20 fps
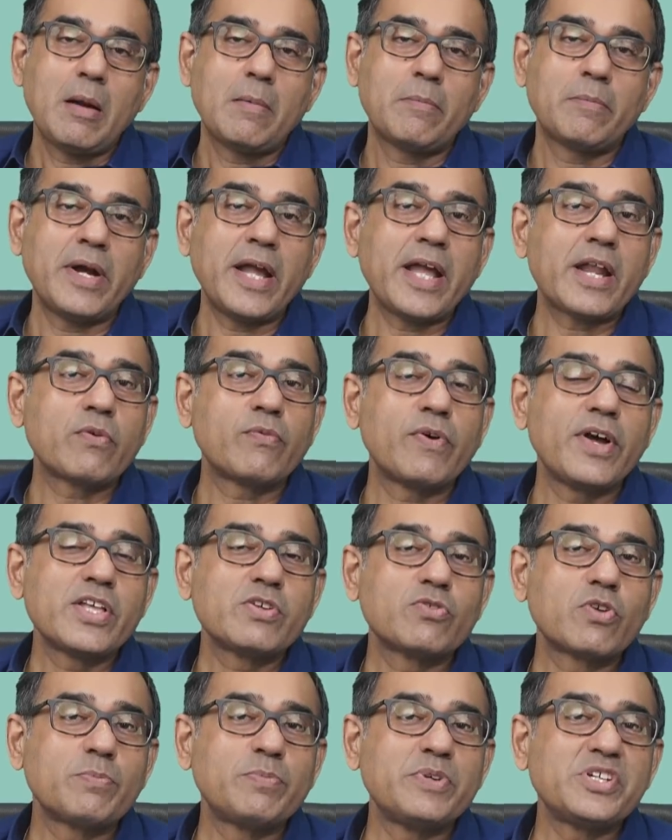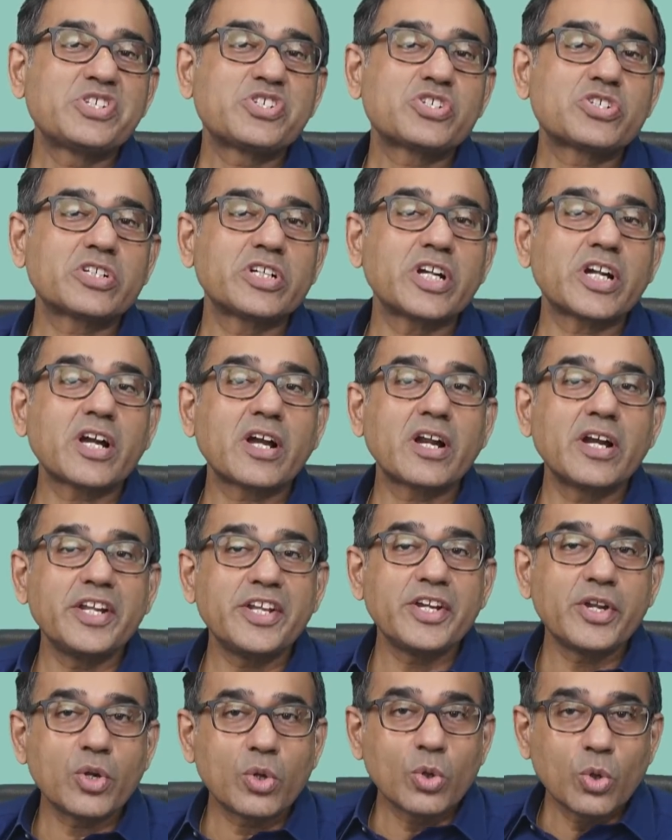My advice would be
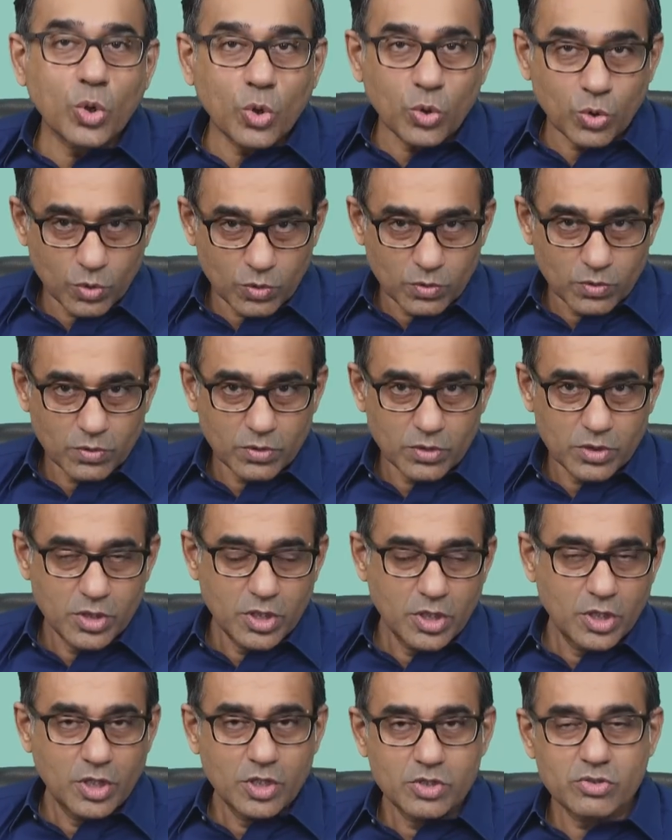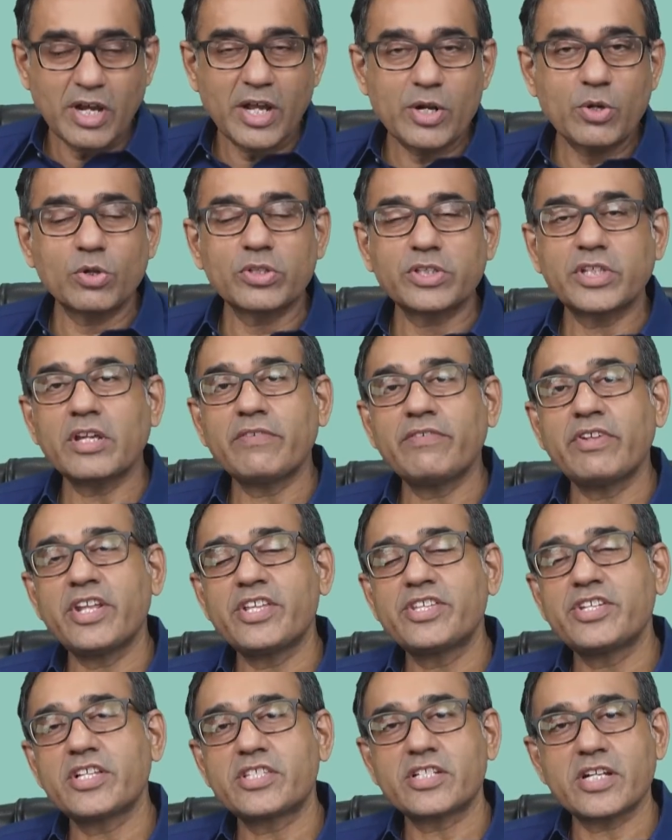strictly no. So I don't think
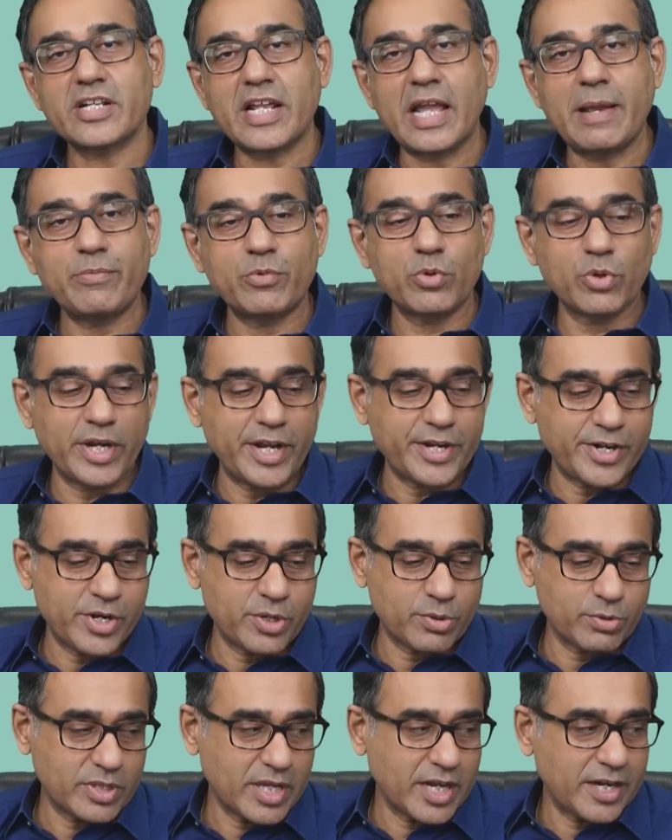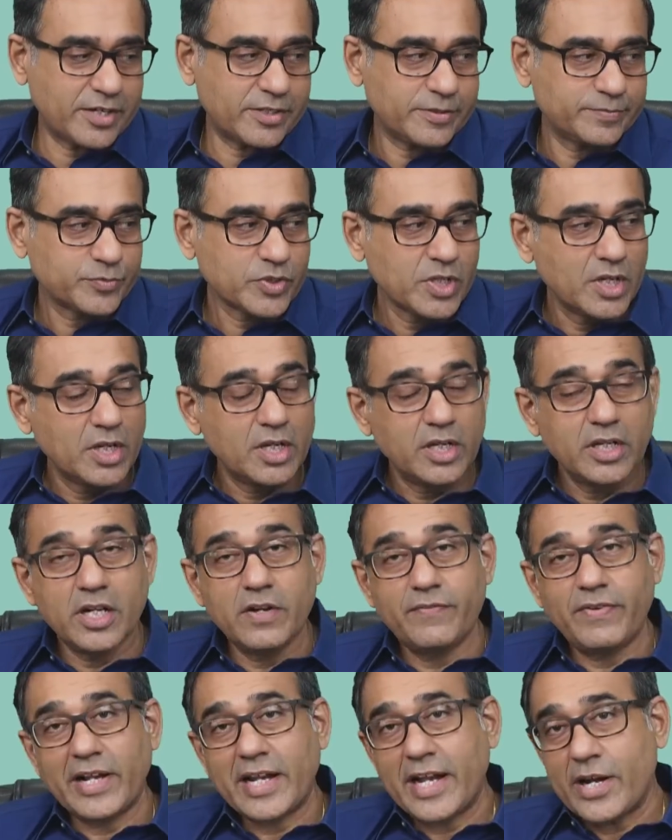Vinitji, it's a time to get into that. In
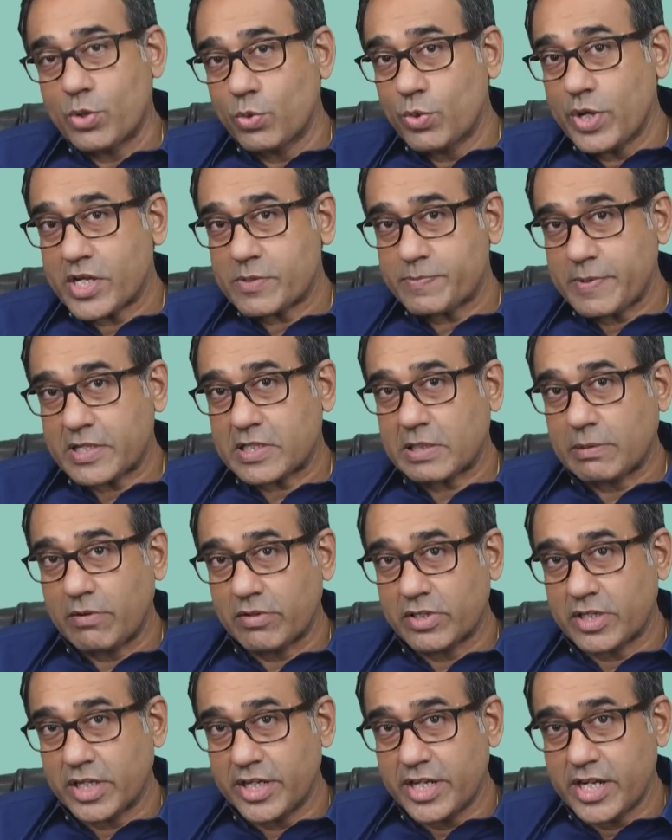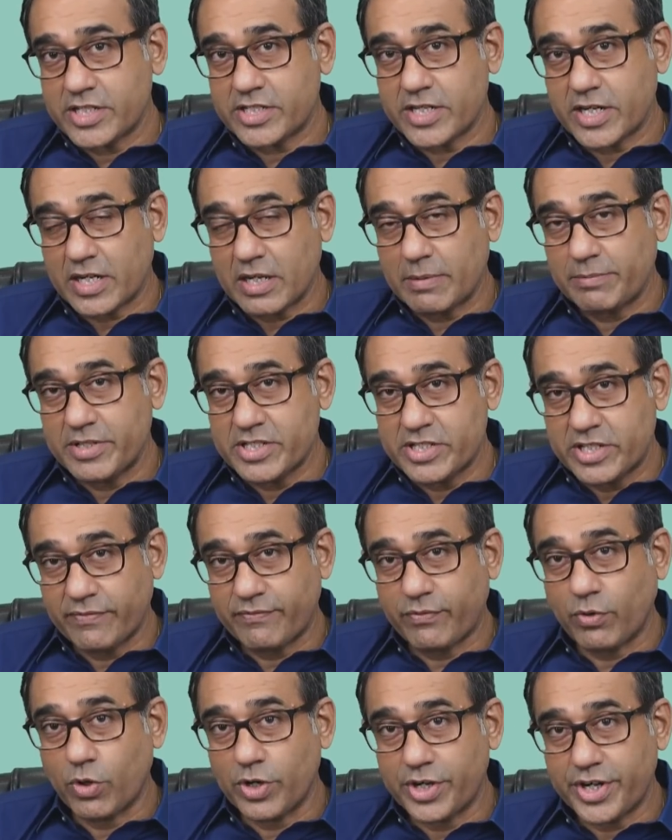fact, I do expect some of the real estate companies
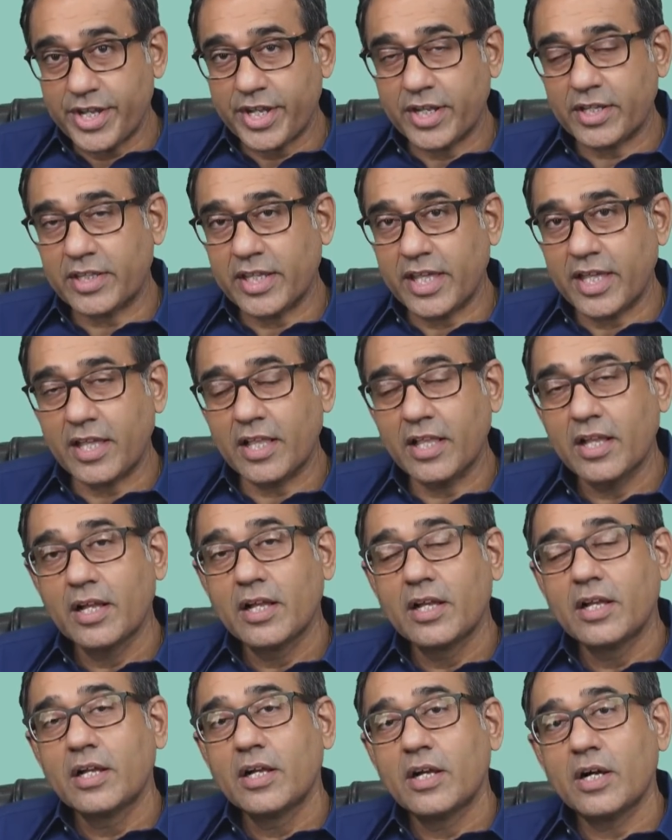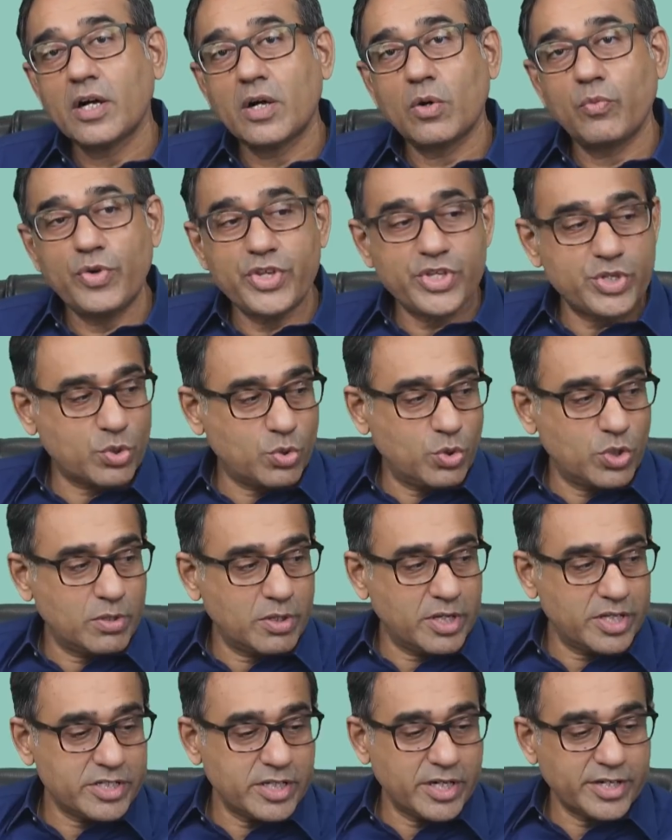defaulting there, which could
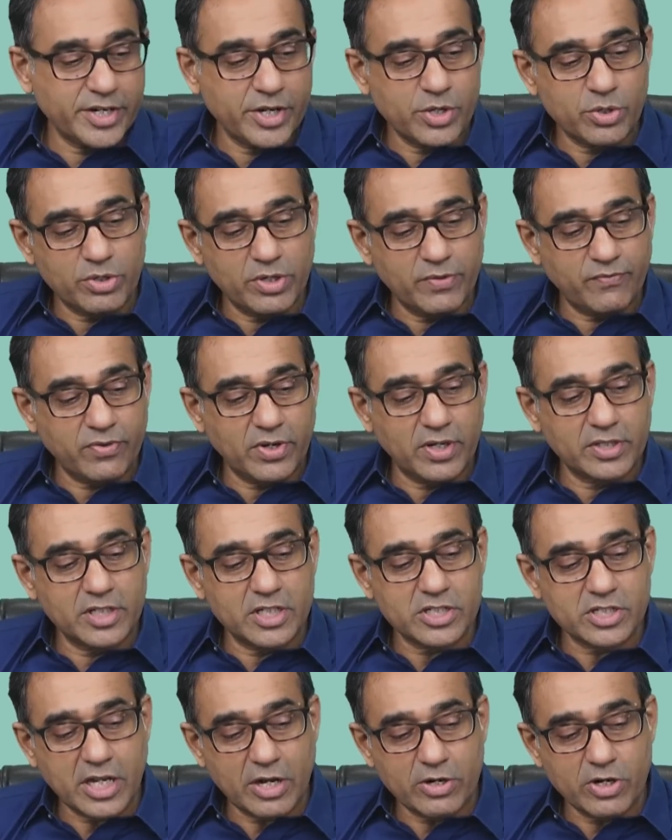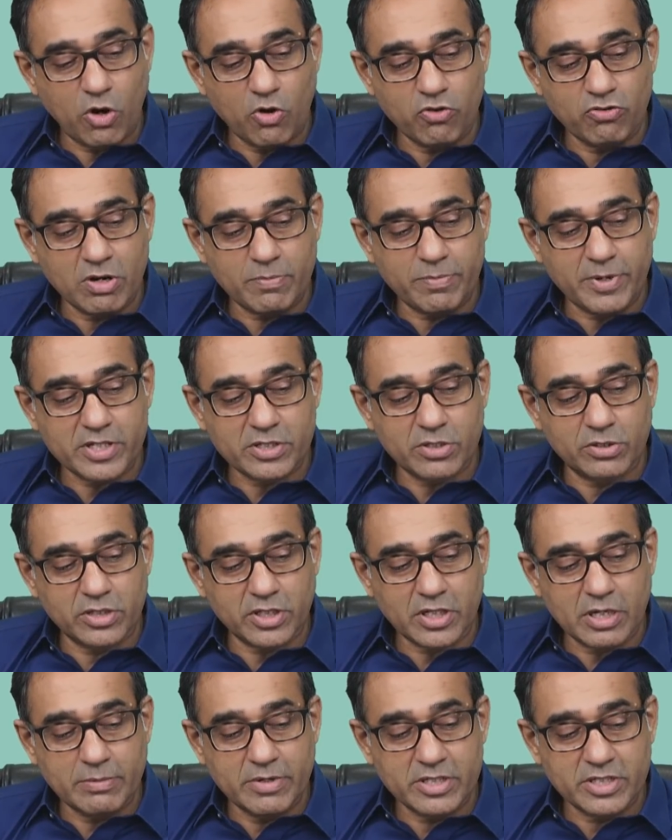result into a further downward pressure on the
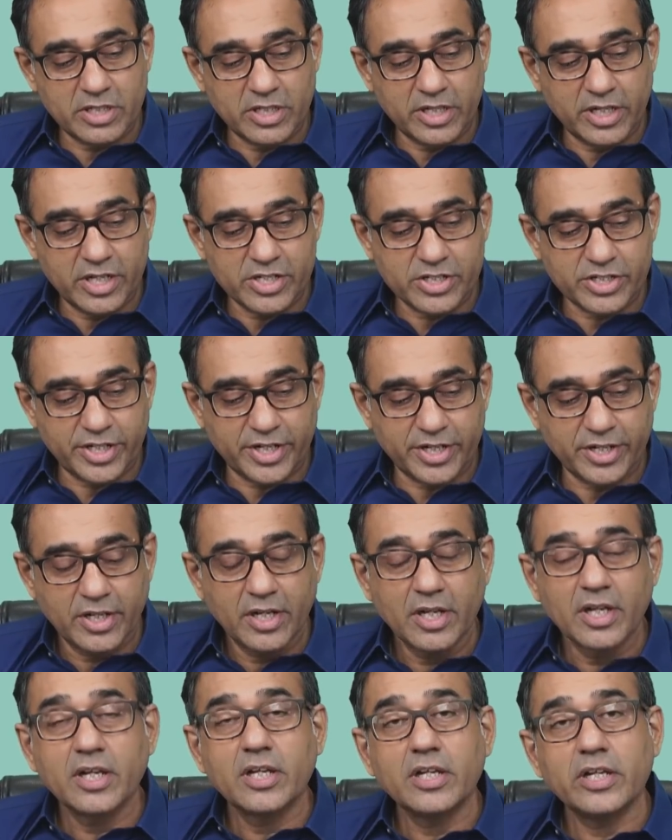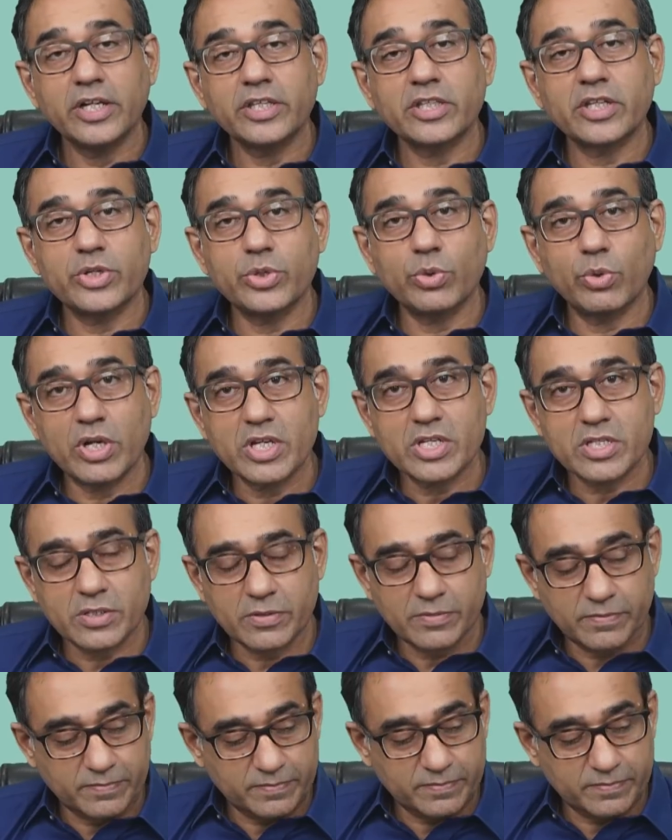commercial real estate in the US.